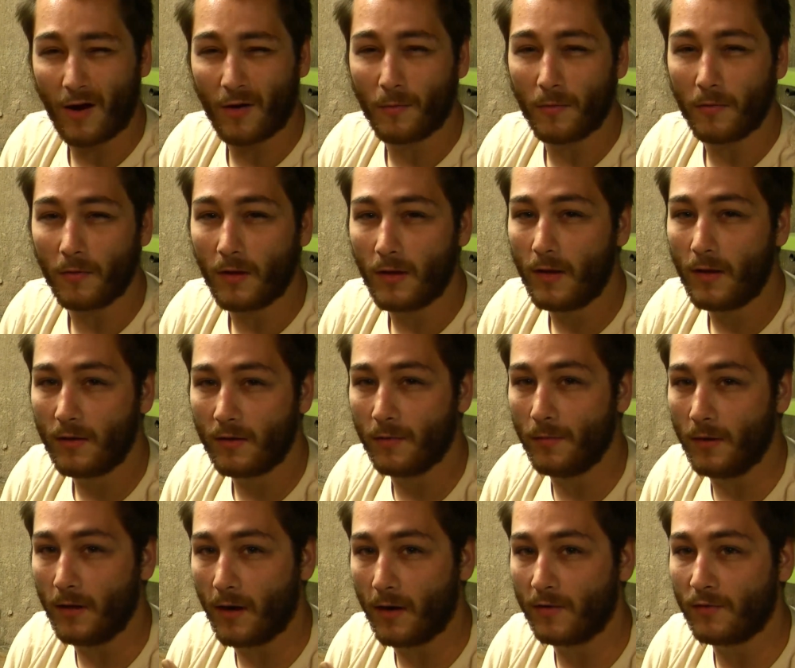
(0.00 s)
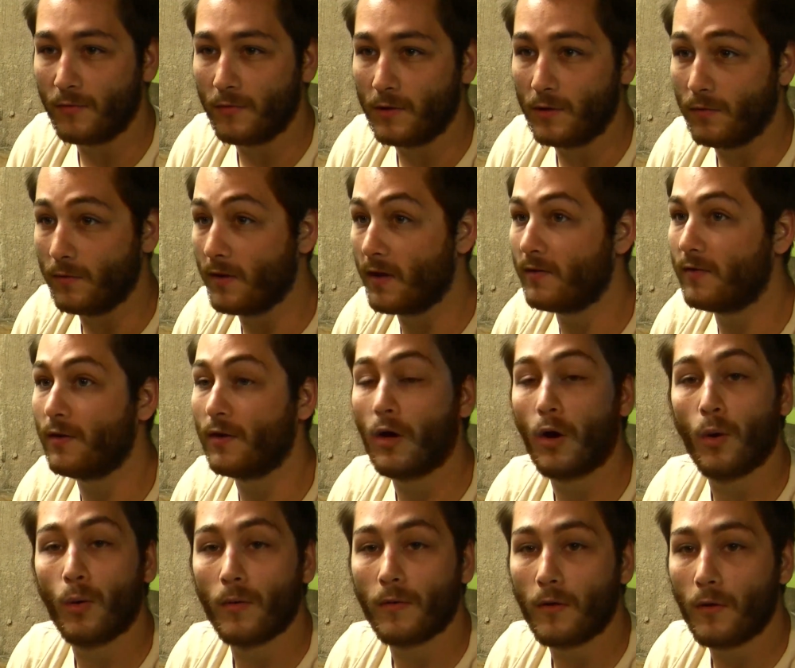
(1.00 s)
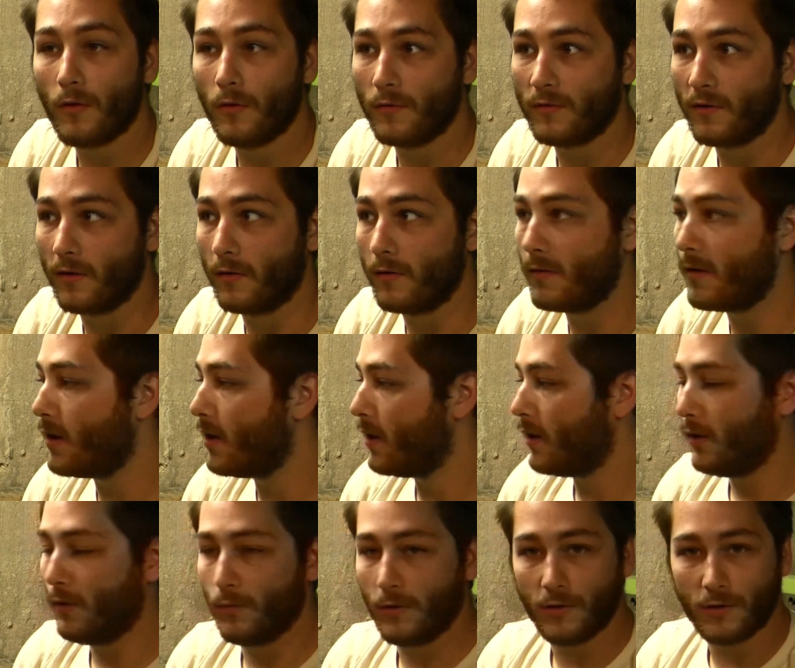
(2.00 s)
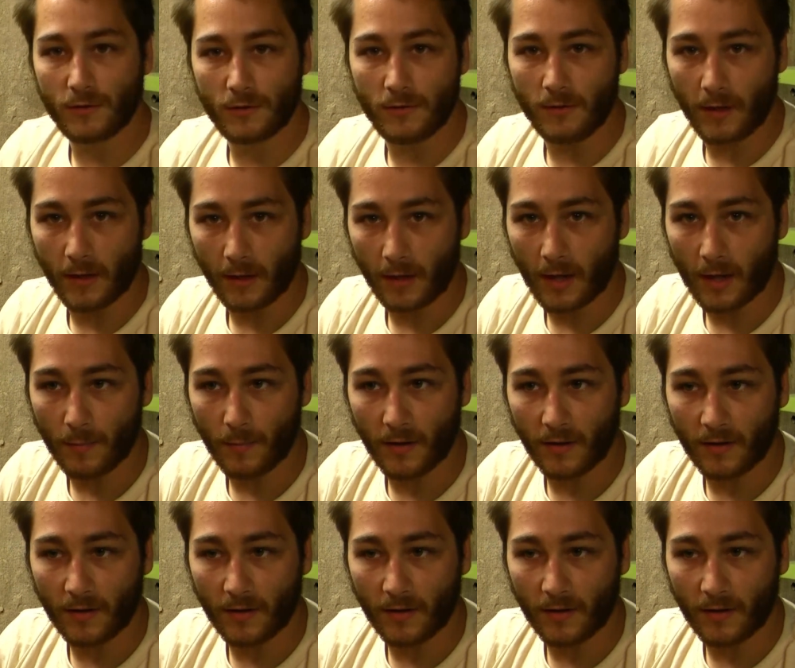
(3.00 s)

to be honest with you, unless you're going with Holosun, which yet again makes sense, as I